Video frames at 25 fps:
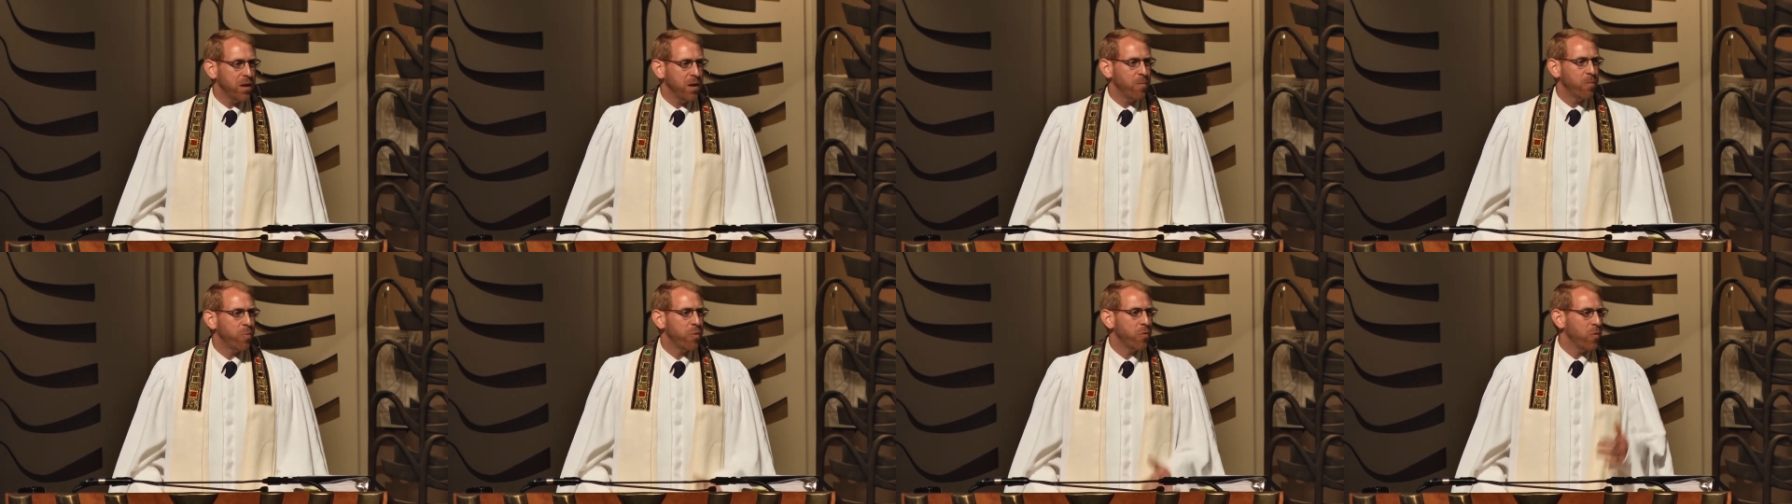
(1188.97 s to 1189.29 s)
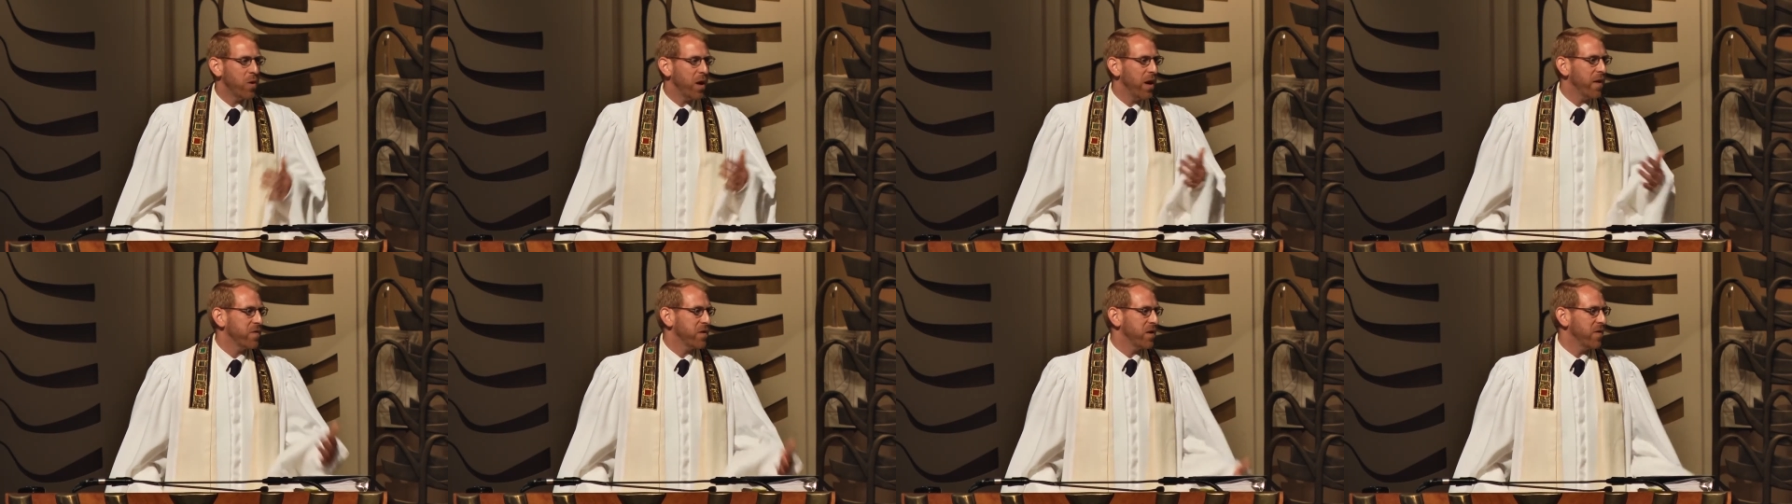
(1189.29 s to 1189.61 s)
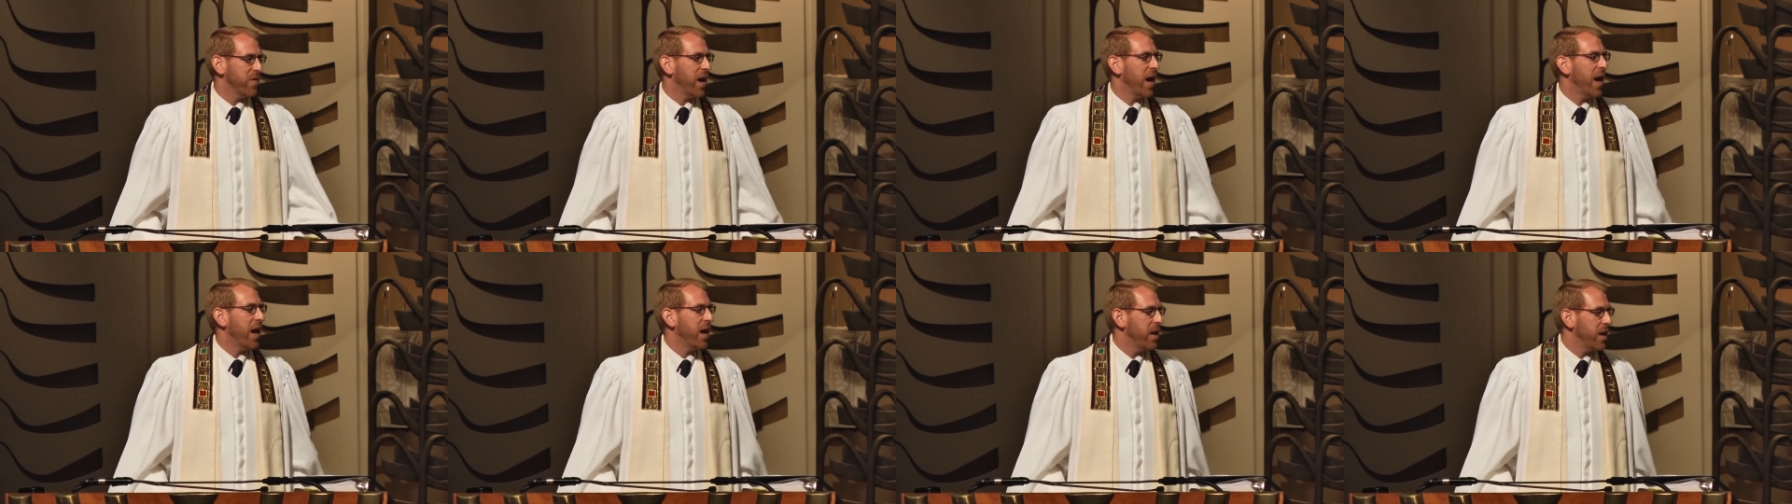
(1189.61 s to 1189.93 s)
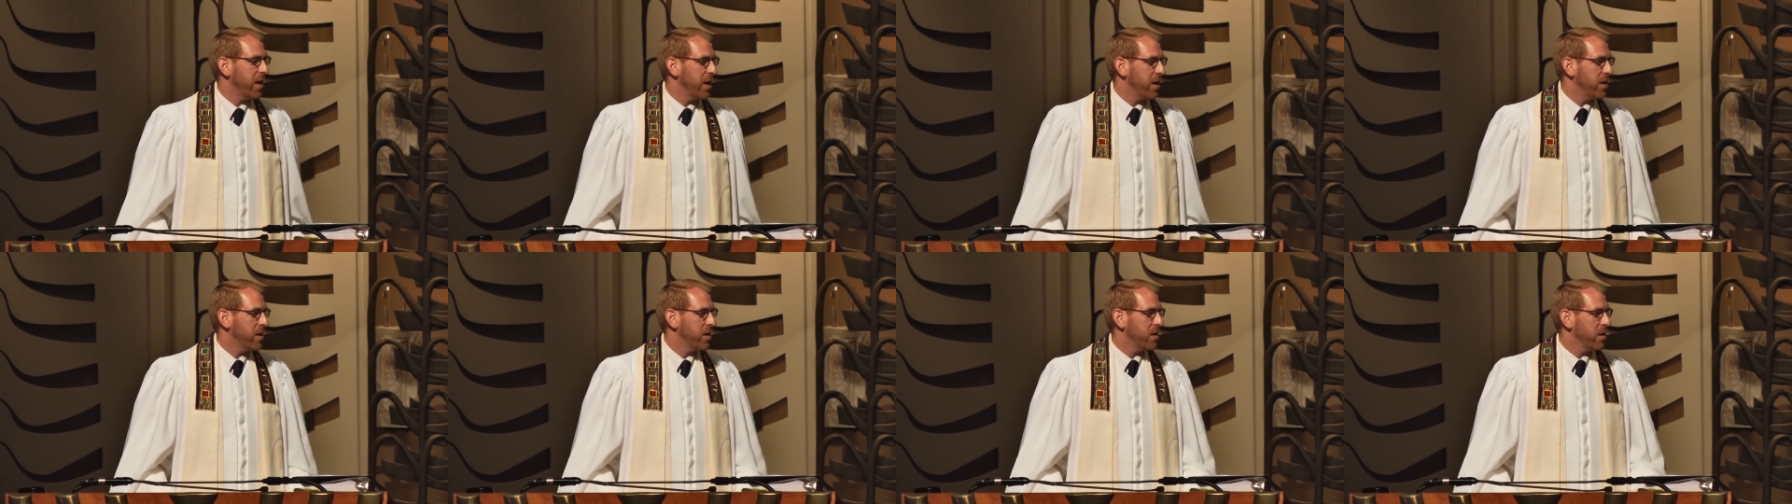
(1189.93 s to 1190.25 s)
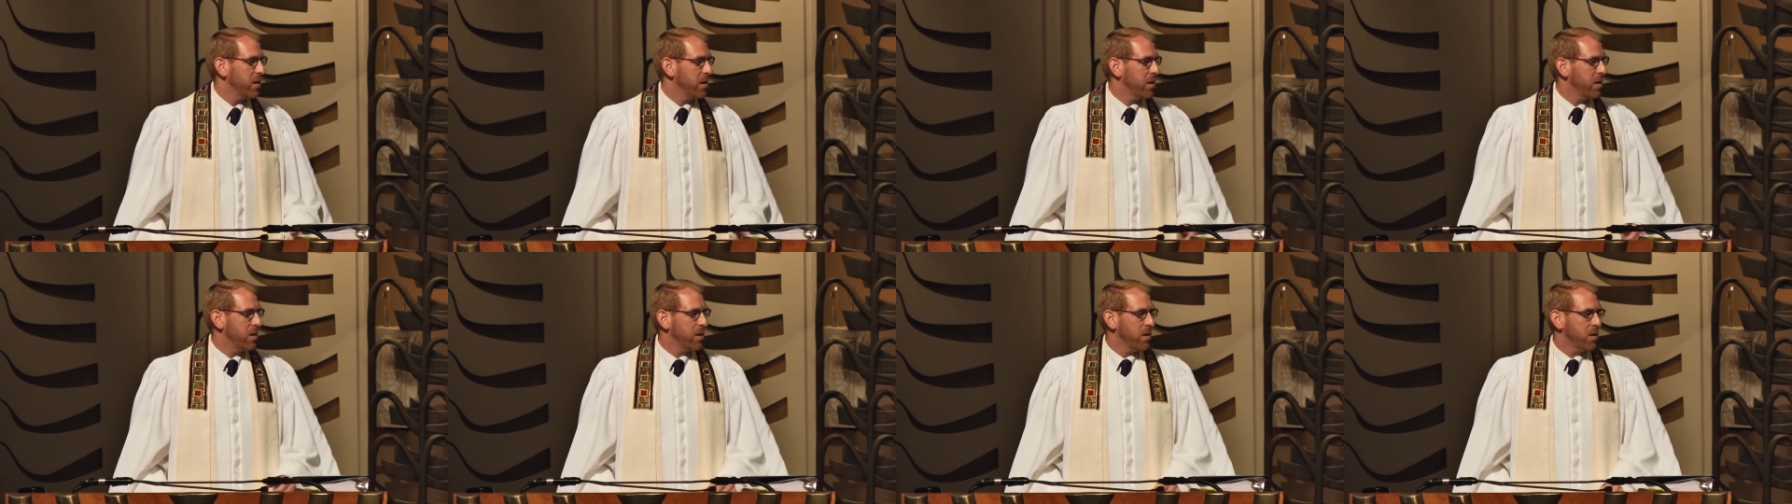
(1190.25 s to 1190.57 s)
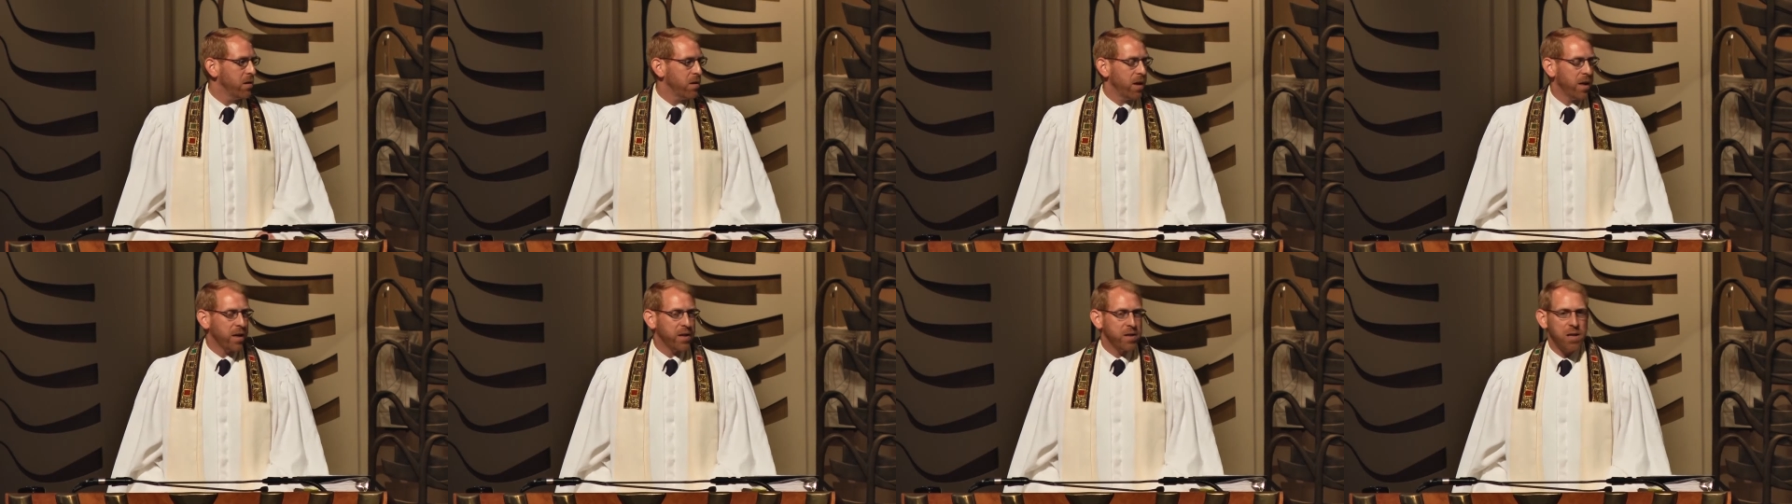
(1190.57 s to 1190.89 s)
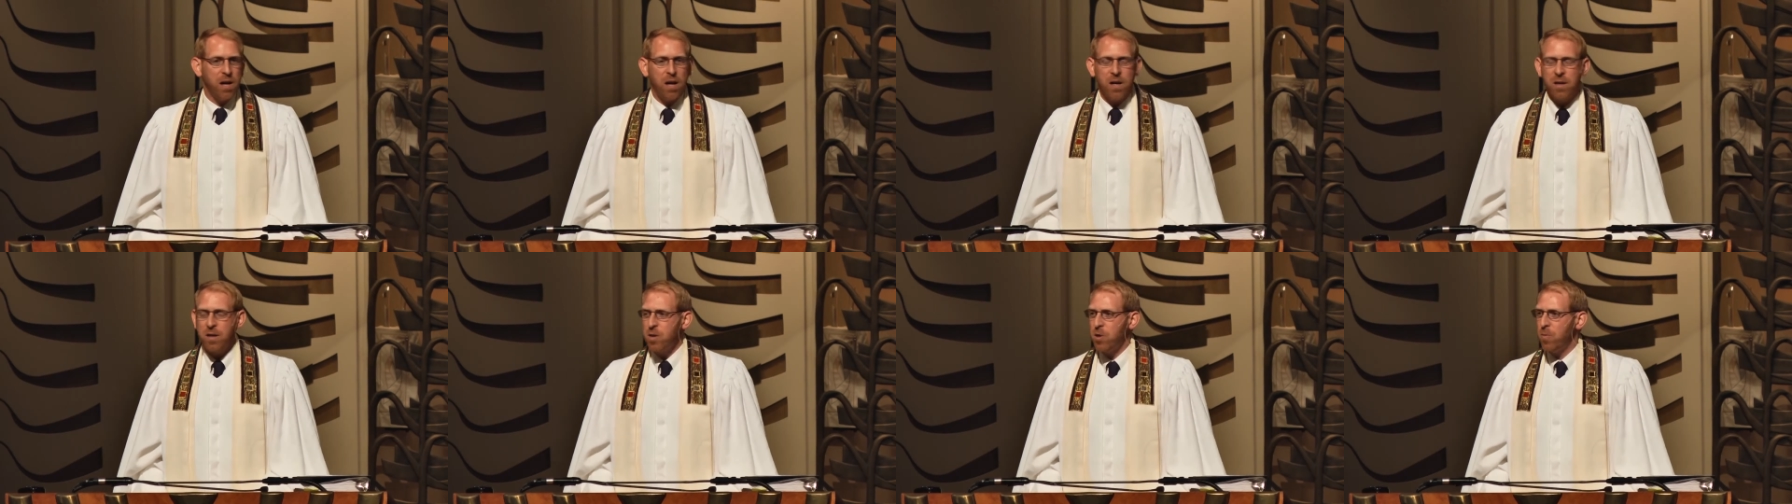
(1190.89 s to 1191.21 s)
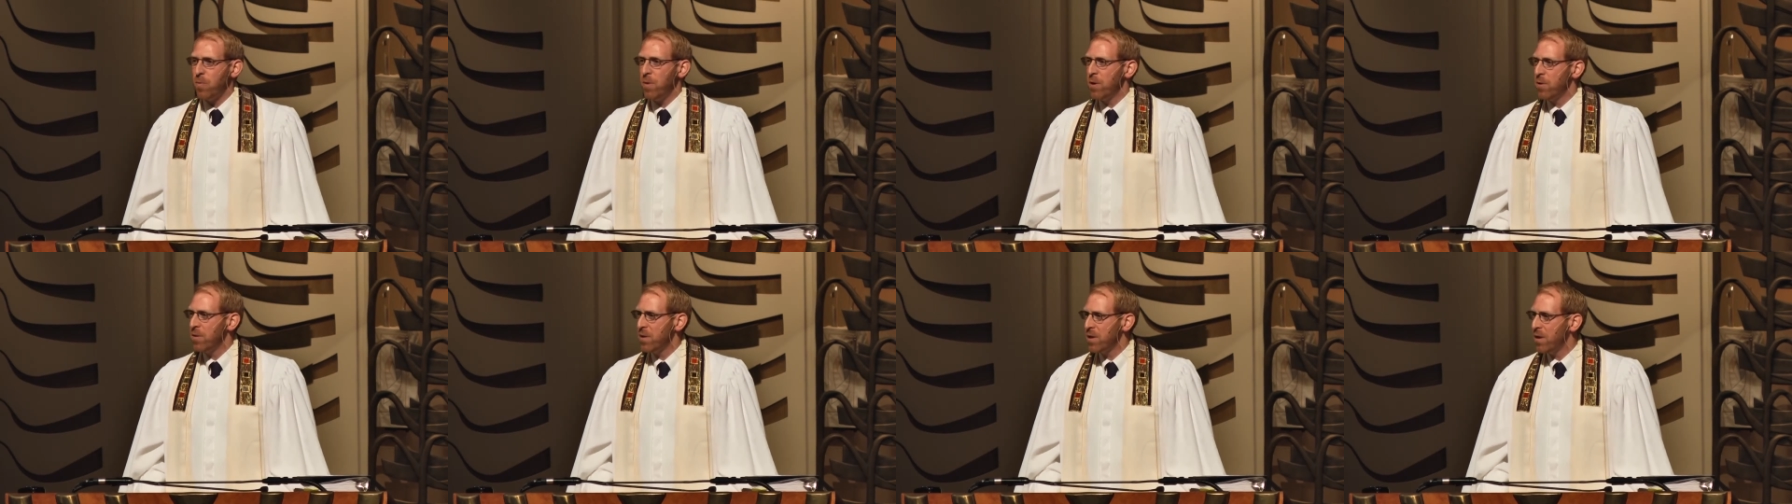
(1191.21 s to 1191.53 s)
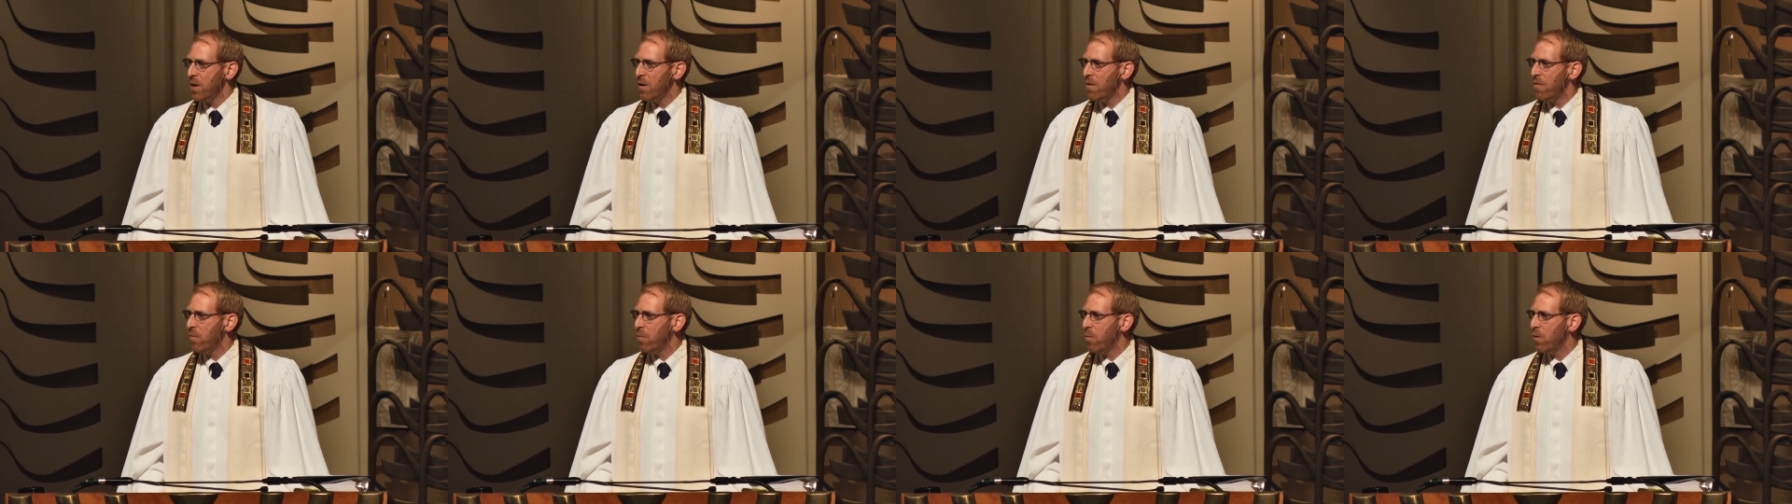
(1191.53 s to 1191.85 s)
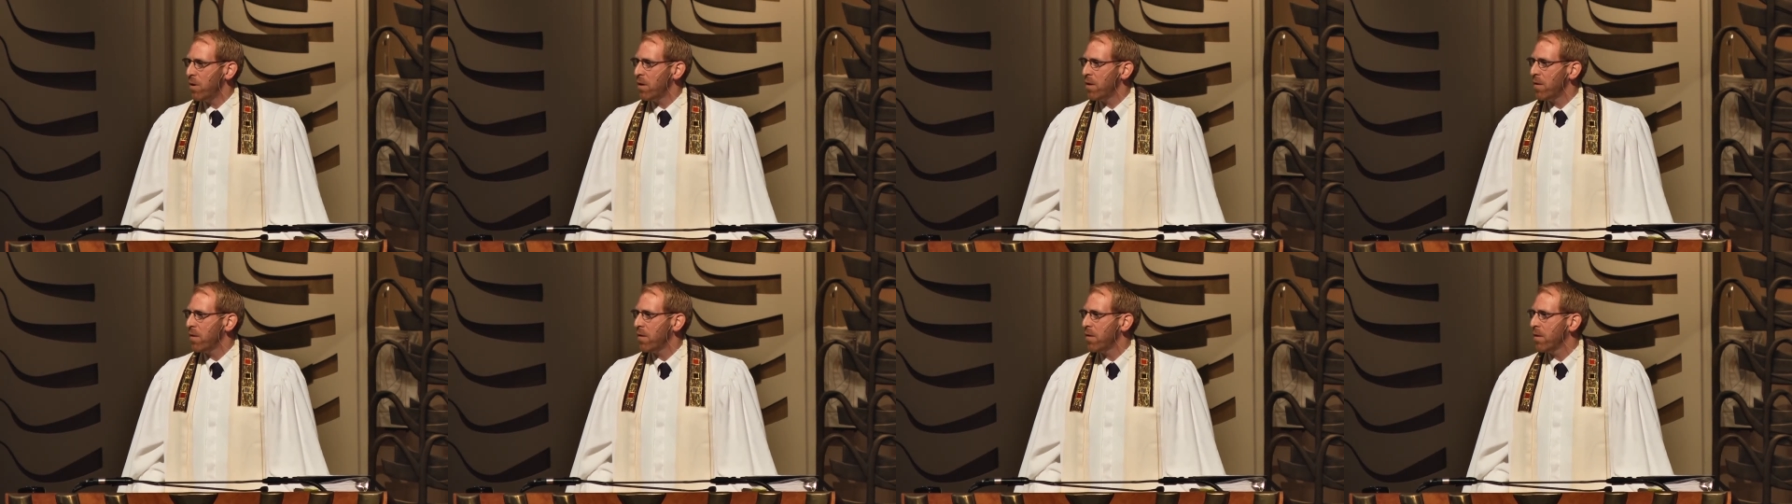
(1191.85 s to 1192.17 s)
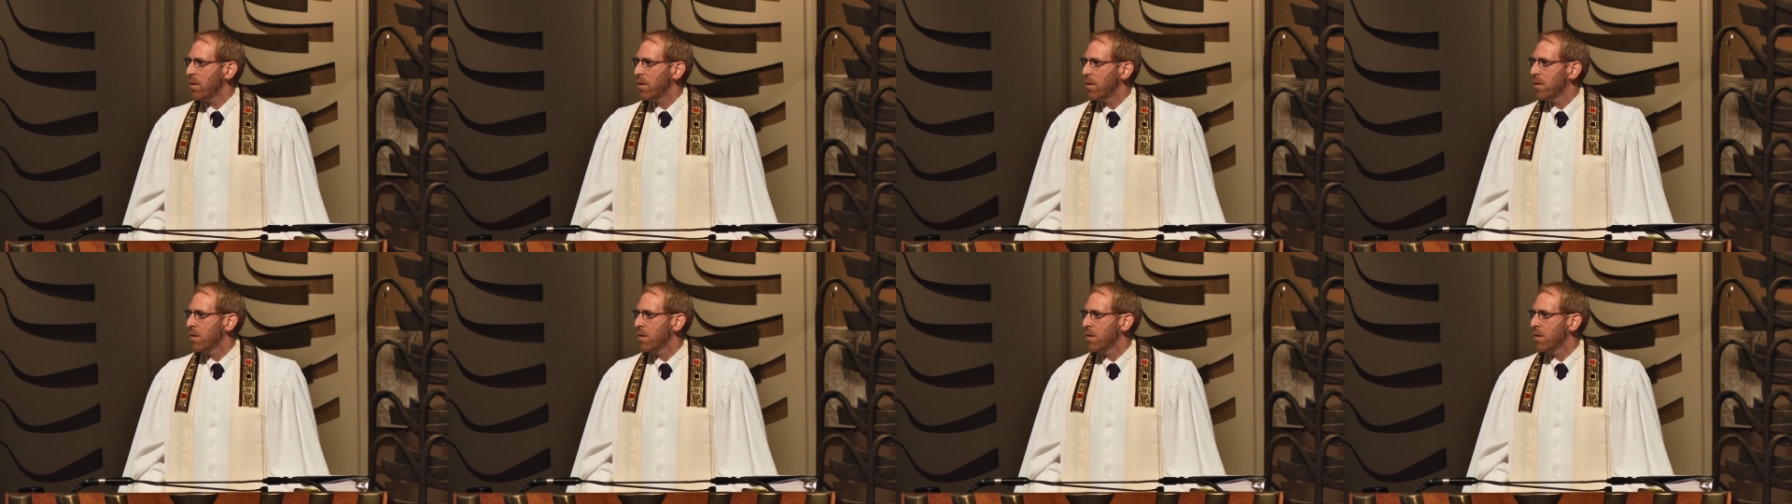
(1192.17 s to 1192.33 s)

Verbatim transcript: and bereft of any acknowledgement or self worth,